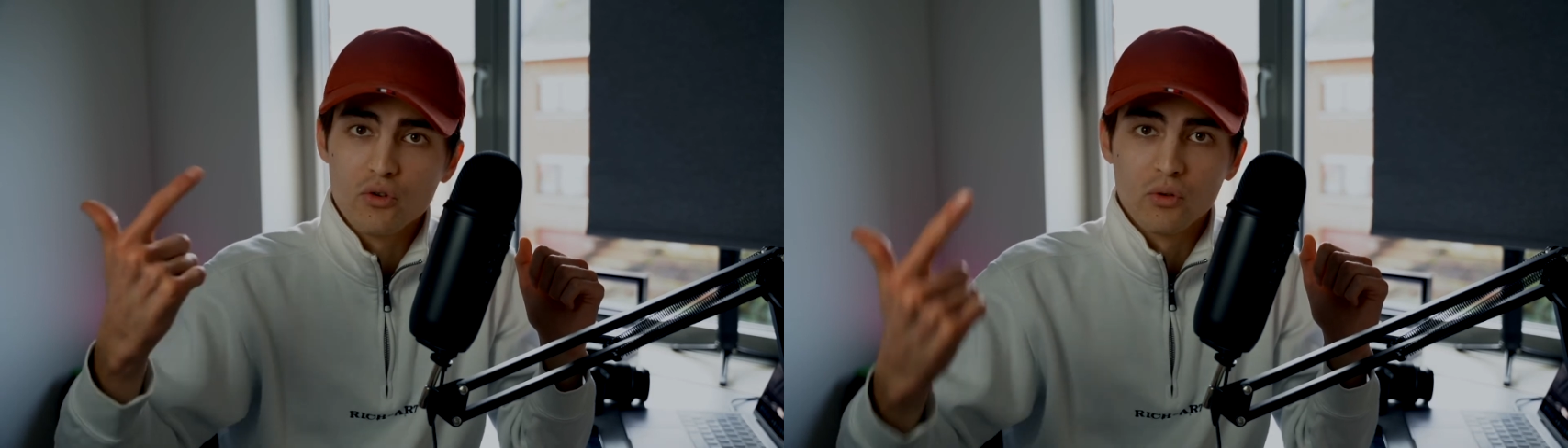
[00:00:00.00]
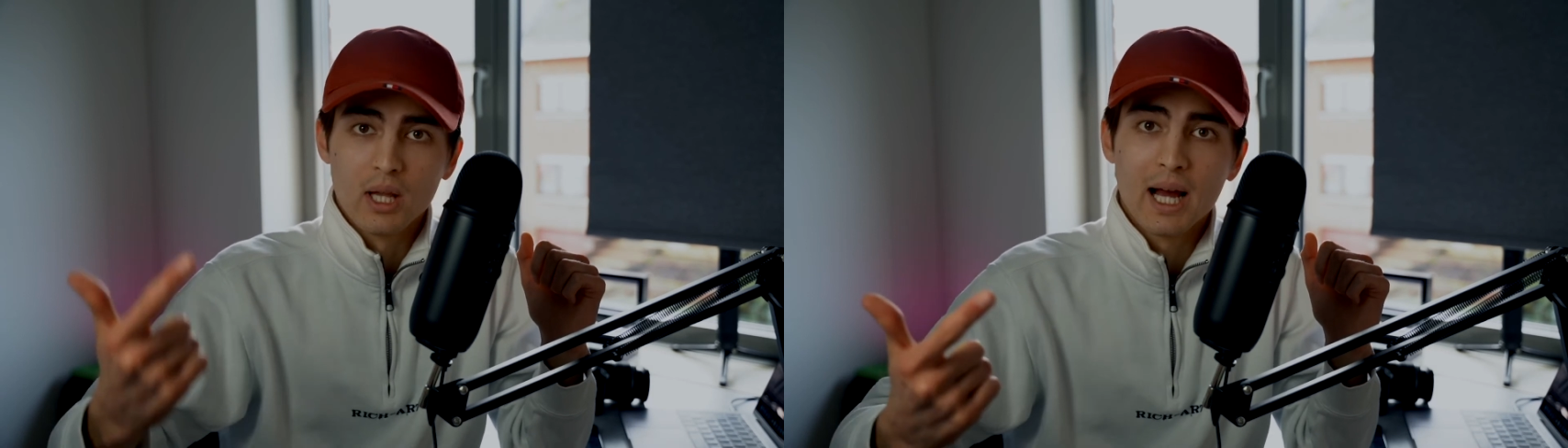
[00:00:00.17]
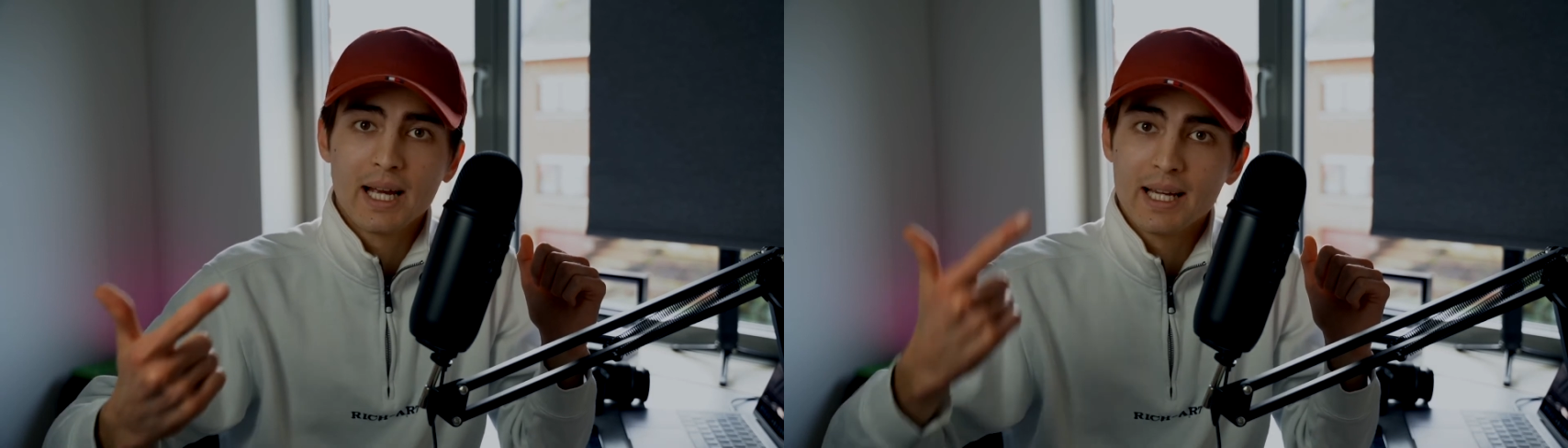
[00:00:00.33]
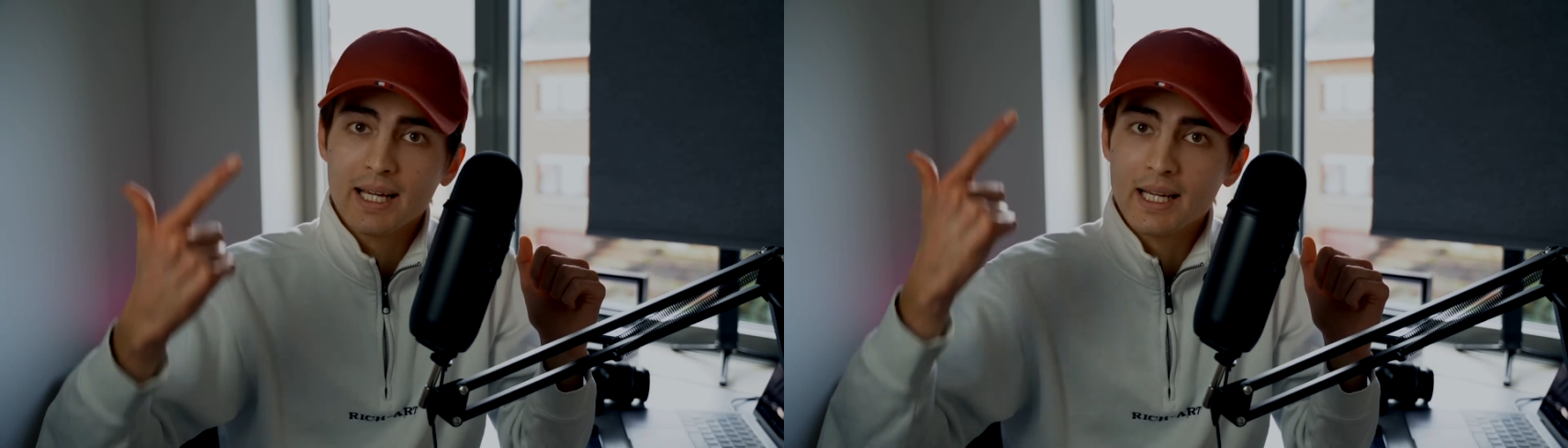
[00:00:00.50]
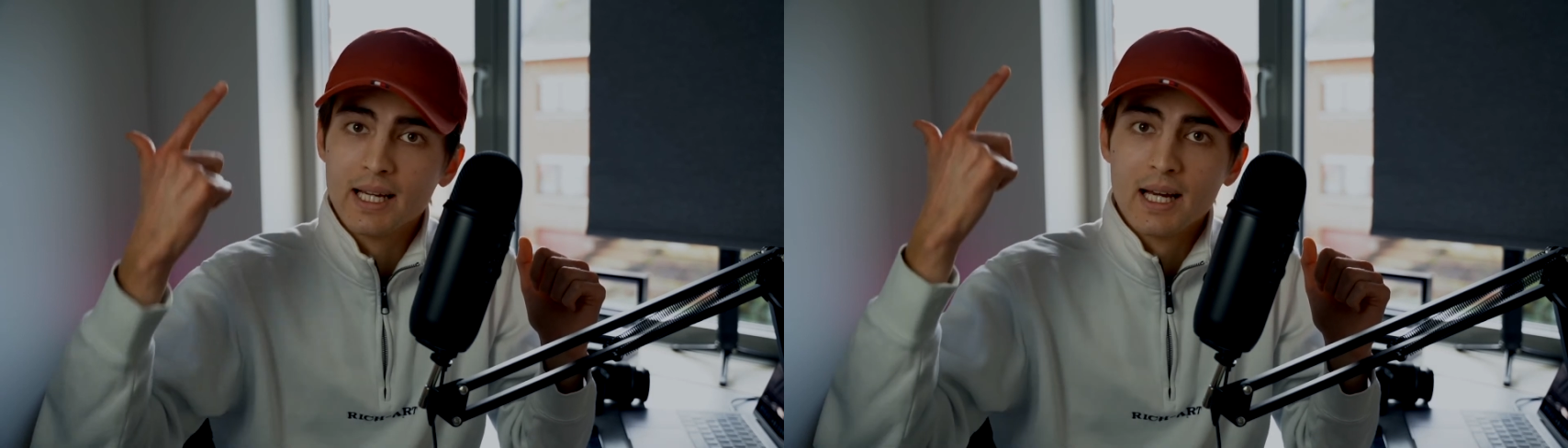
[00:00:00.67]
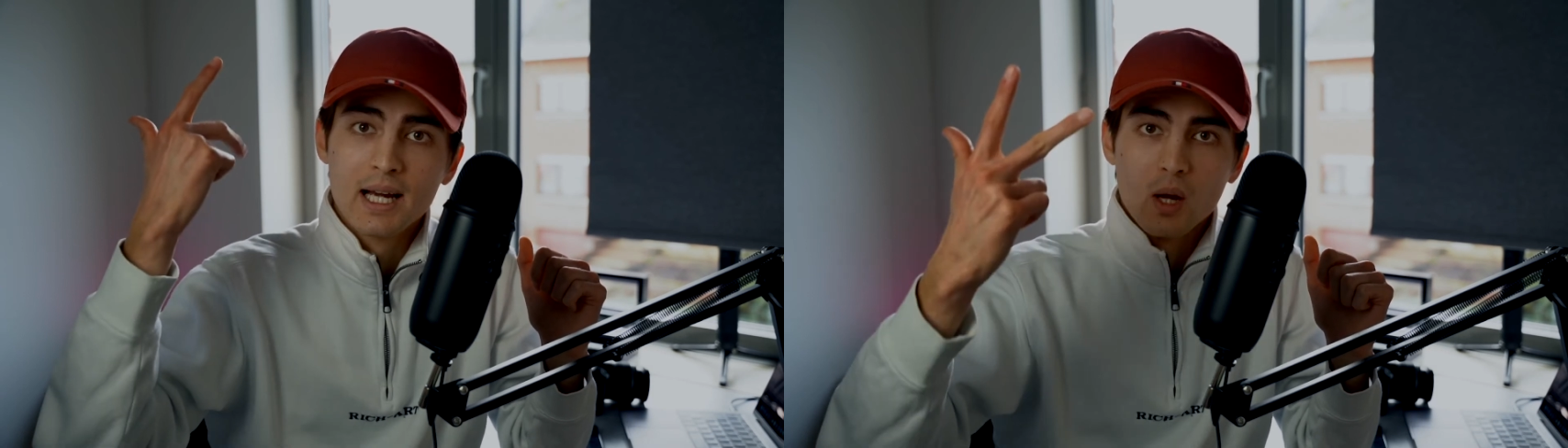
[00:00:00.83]
lighting,
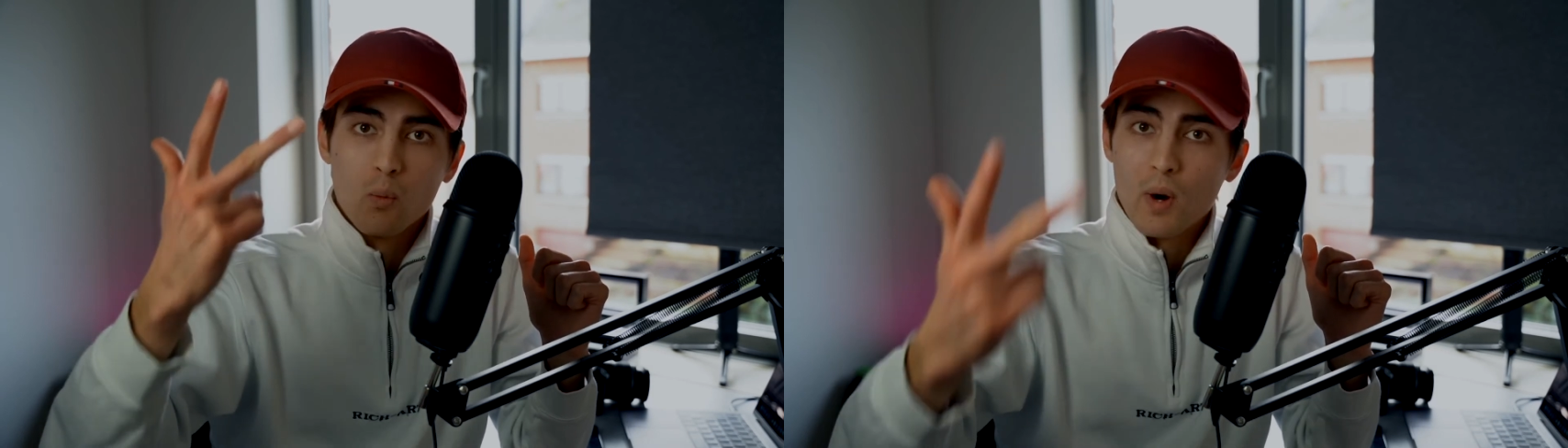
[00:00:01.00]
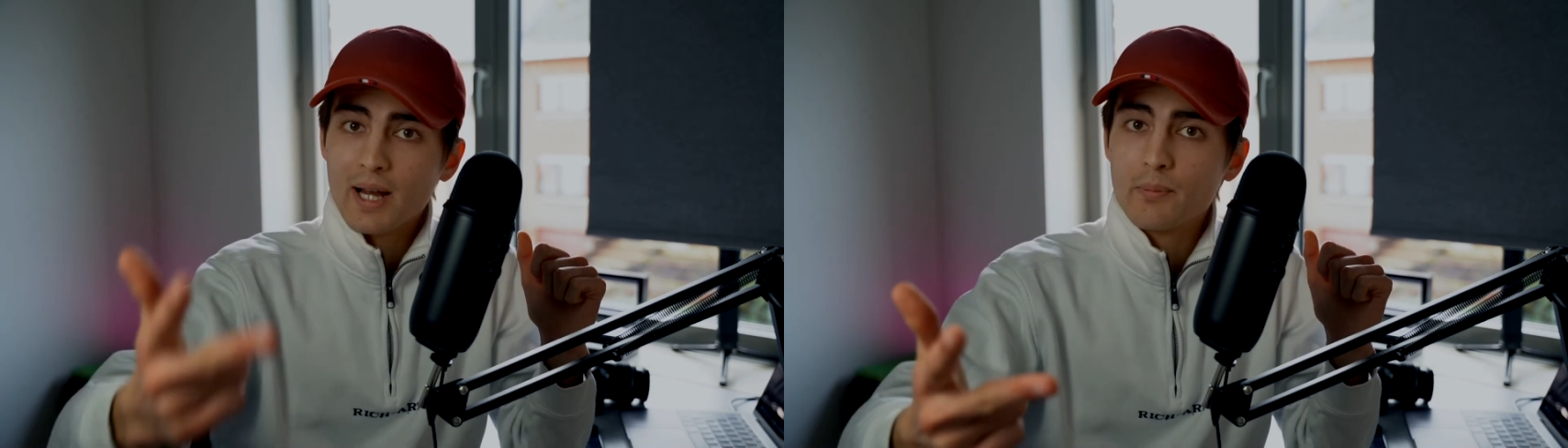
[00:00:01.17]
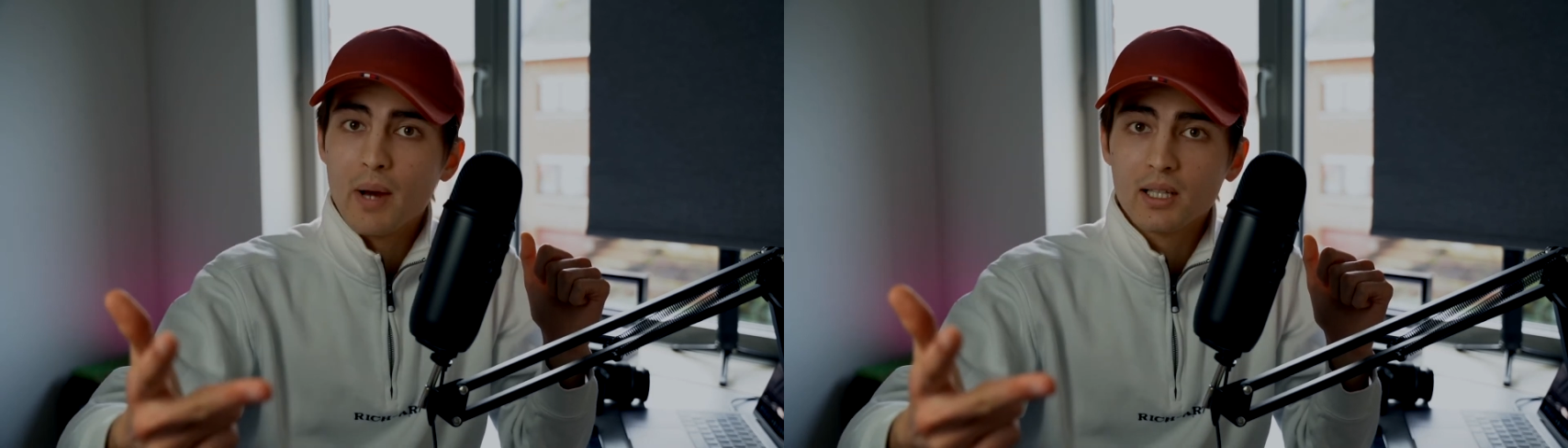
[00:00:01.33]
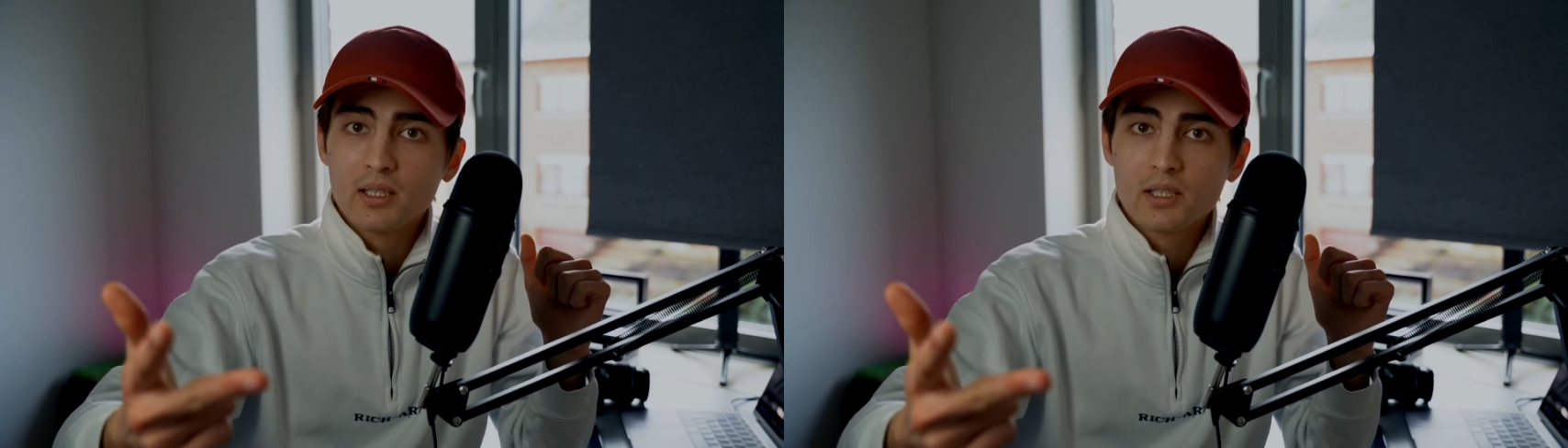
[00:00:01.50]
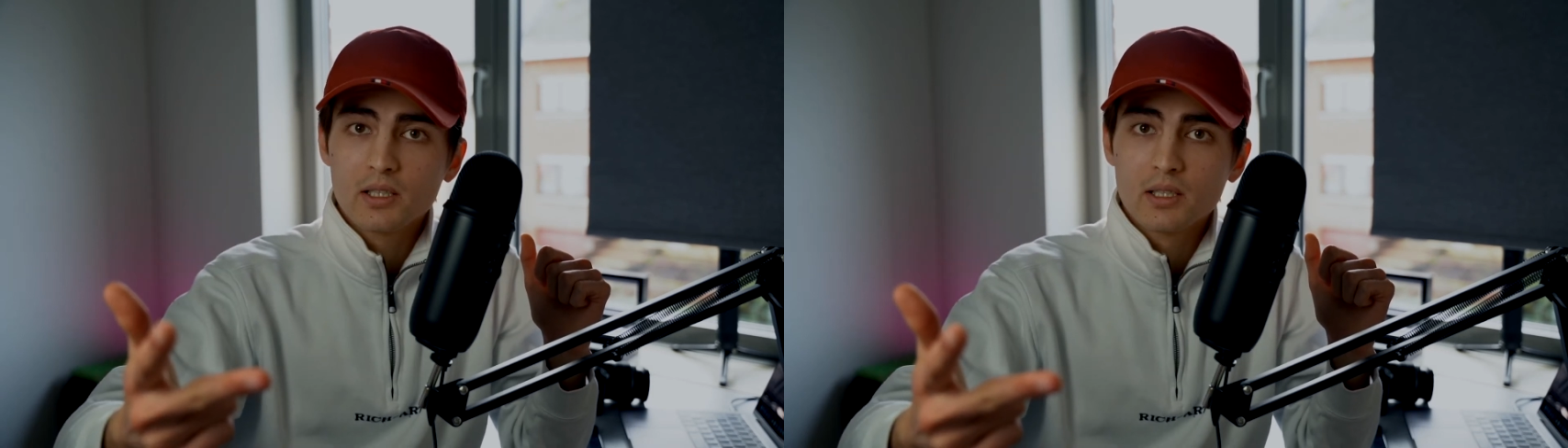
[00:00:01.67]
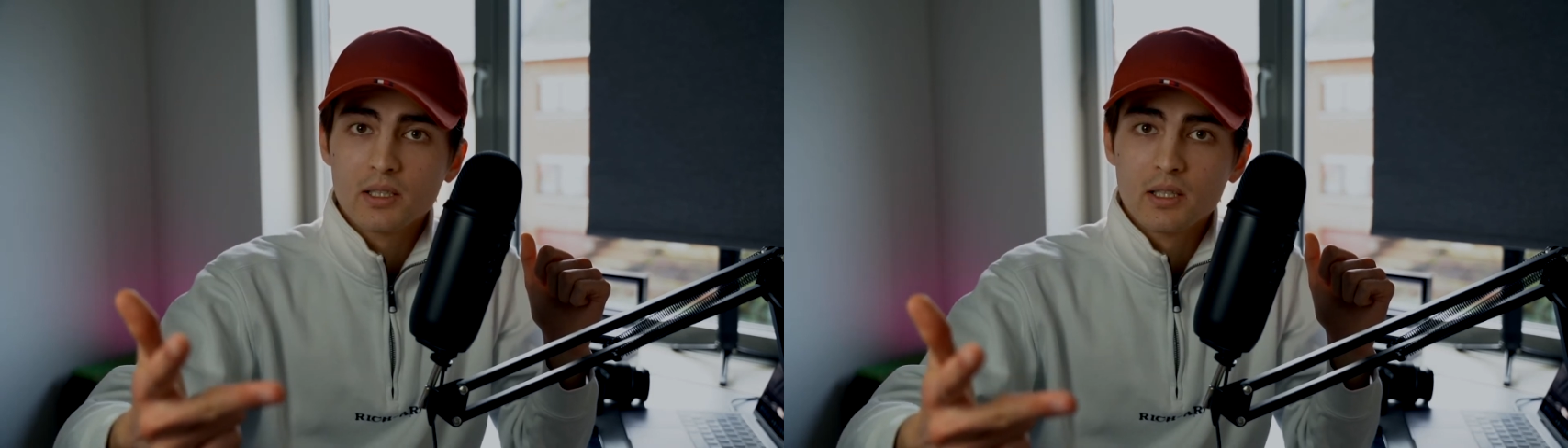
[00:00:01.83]
white
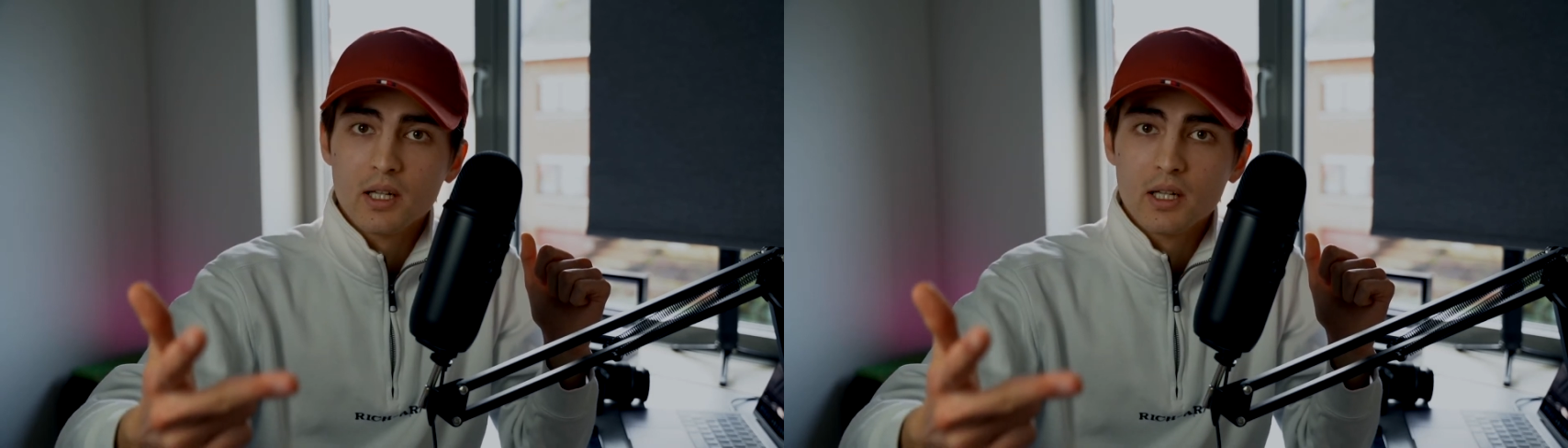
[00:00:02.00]
balance,